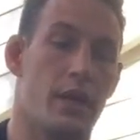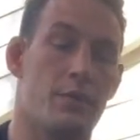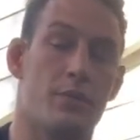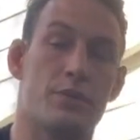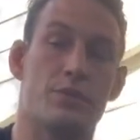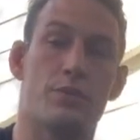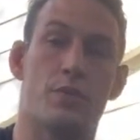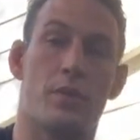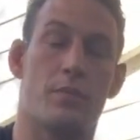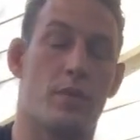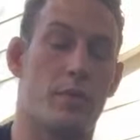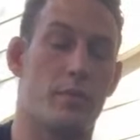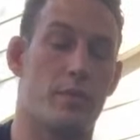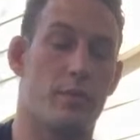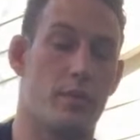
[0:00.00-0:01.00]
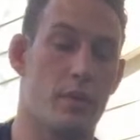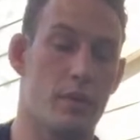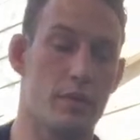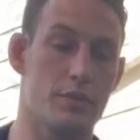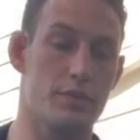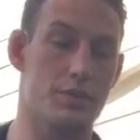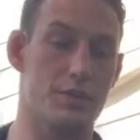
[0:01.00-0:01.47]
we'll do one more.
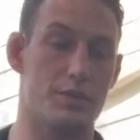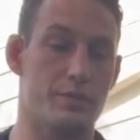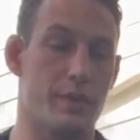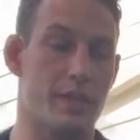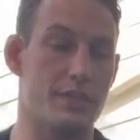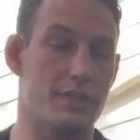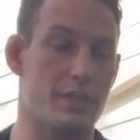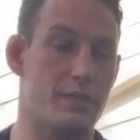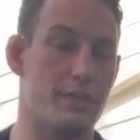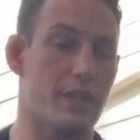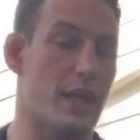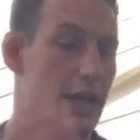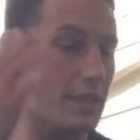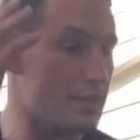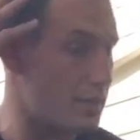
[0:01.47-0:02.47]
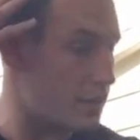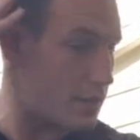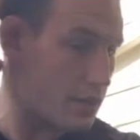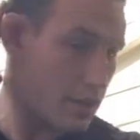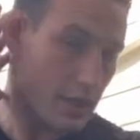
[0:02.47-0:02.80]
Just resting, relaxing.